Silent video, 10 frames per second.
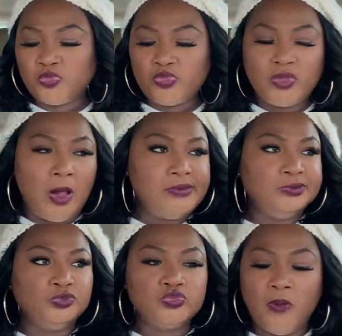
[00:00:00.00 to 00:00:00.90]

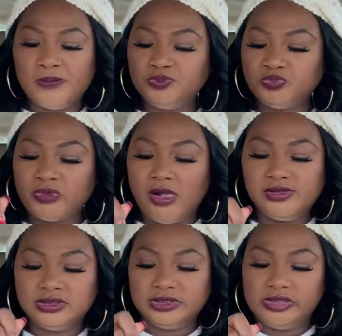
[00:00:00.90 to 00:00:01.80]
It
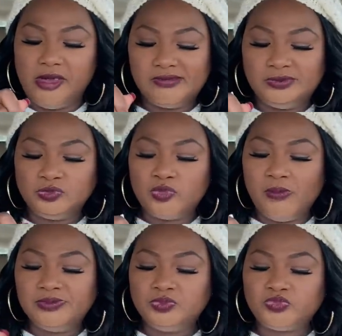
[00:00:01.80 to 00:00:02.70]
was good.
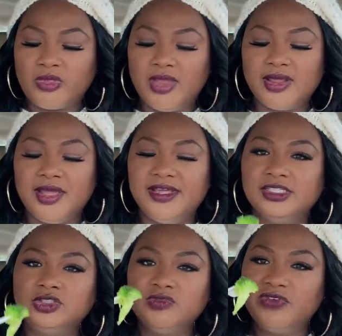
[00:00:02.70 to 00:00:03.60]
I got
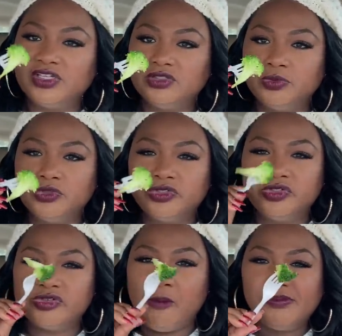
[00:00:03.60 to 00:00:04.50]
extra vegetables
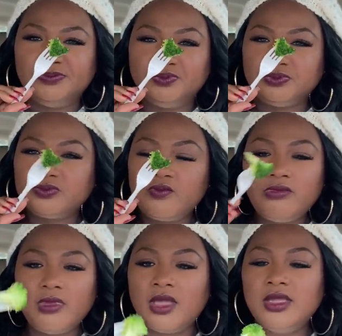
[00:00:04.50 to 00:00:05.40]
because
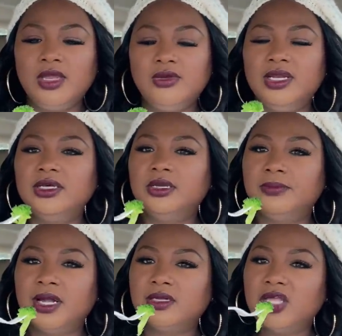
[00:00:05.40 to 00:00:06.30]
y'all know I love the
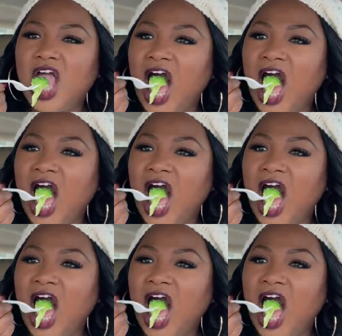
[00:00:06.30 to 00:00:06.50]
broccoli.